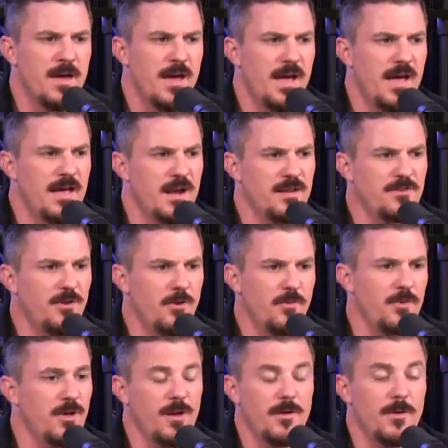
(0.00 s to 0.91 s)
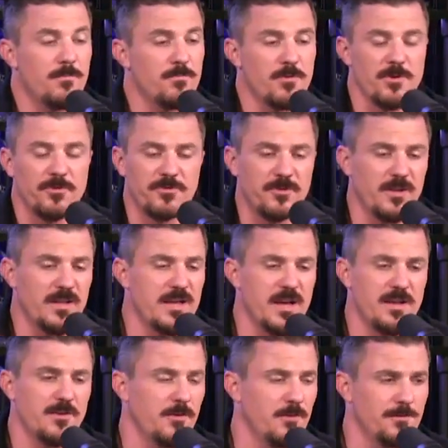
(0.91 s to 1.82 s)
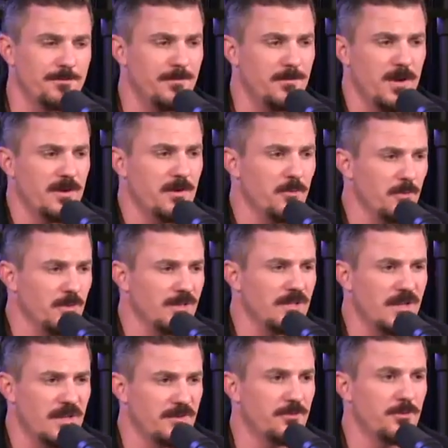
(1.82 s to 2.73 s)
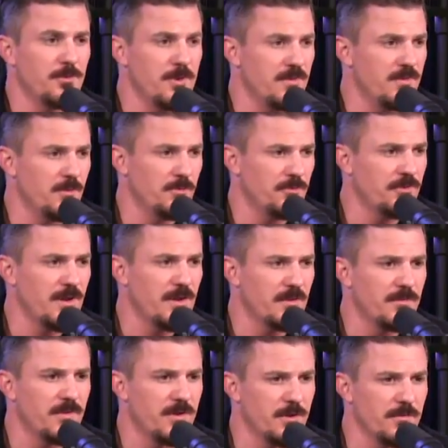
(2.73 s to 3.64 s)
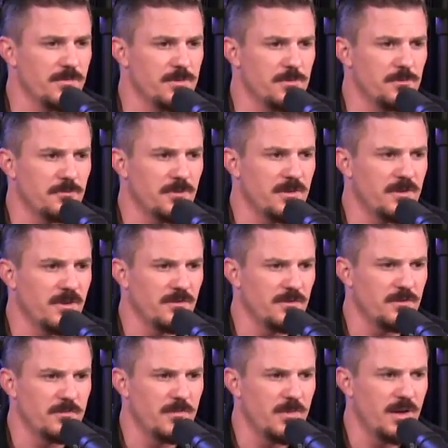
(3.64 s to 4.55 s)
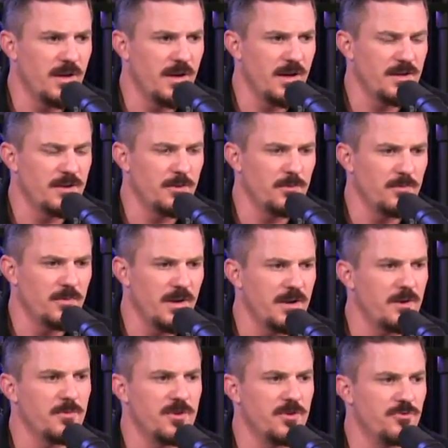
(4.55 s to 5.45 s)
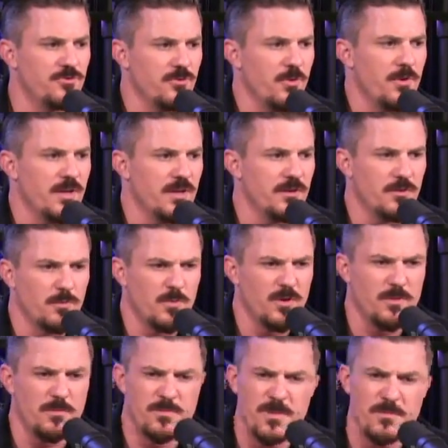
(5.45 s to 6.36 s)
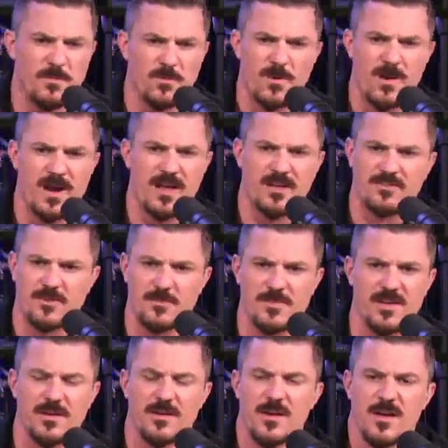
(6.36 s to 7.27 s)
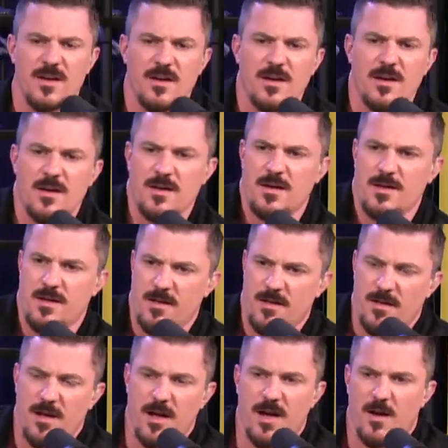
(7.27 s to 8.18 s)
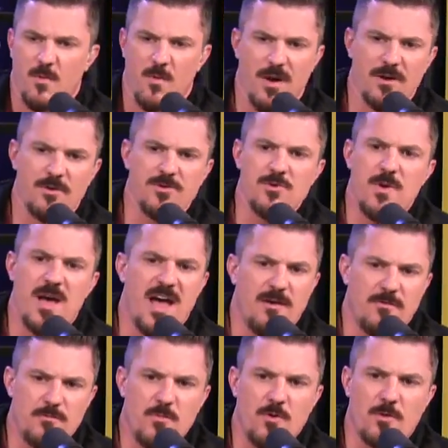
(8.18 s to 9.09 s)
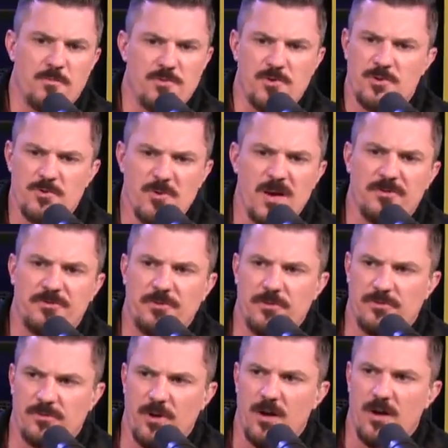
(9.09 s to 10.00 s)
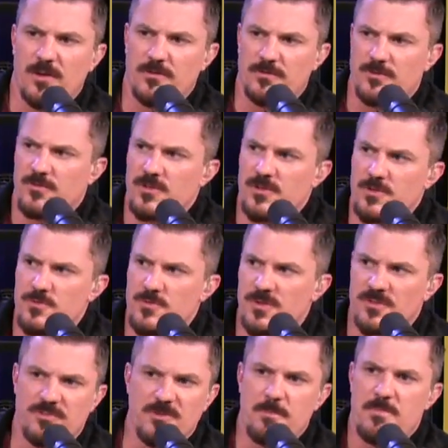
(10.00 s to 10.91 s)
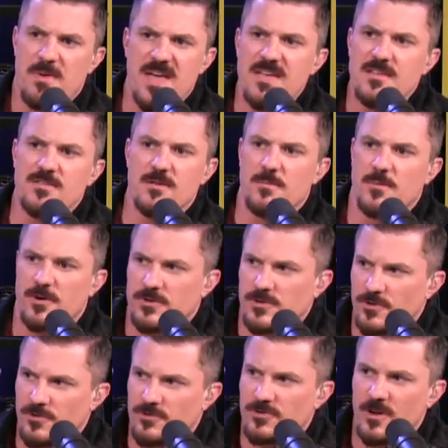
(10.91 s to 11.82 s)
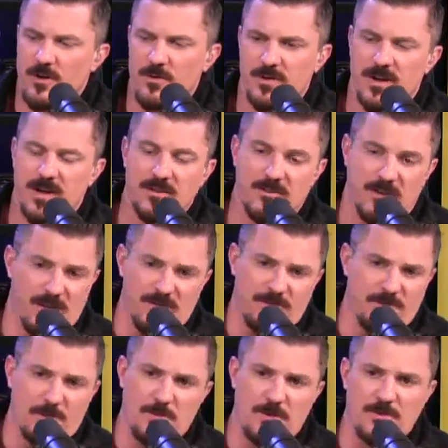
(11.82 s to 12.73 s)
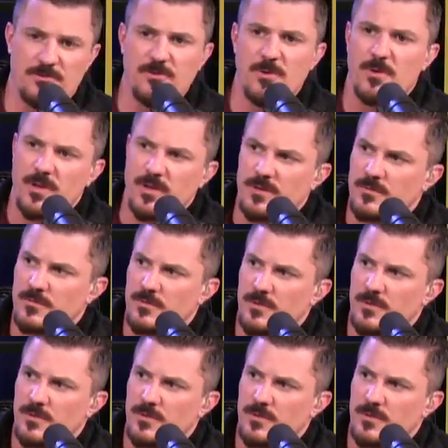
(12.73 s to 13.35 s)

And I don't personally, I don't really like doing those kind of interviews. It doesn't, I don't enjoy it. And one of the people are asking me, why don't you have more progressives on so that you can debate them on your show? And I just don't enjoy it.